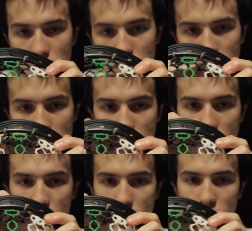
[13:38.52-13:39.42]
And just
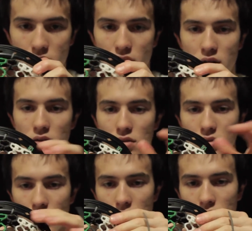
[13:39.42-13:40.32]
kind of give it a nice little
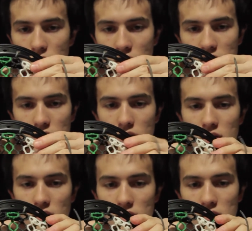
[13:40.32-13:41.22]
tug, make sure it's
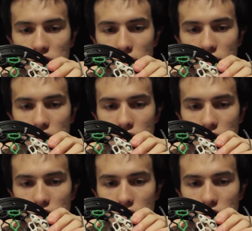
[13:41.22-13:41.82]
nice and tight.